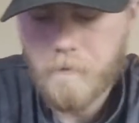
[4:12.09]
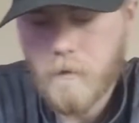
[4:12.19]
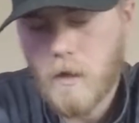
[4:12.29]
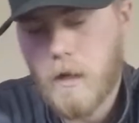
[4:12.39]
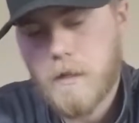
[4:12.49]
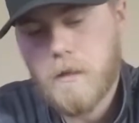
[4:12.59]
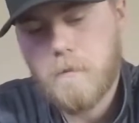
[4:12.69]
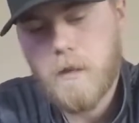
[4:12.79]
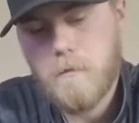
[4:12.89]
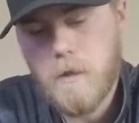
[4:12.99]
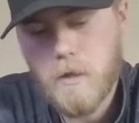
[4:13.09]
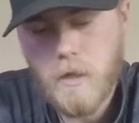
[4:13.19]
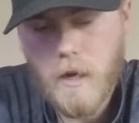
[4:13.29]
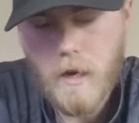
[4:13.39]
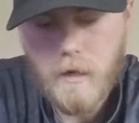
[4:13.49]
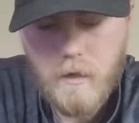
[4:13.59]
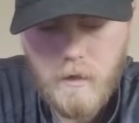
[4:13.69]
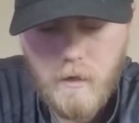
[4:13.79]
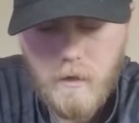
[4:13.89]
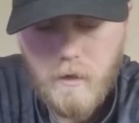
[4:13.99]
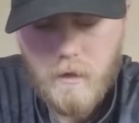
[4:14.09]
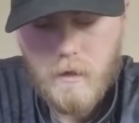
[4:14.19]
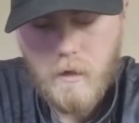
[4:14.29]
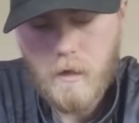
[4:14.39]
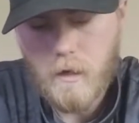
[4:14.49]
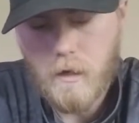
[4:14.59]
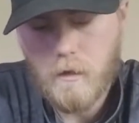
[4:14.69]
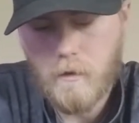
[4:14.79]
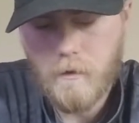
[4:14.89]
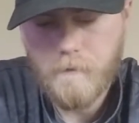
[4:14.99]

That's the PB&J collar.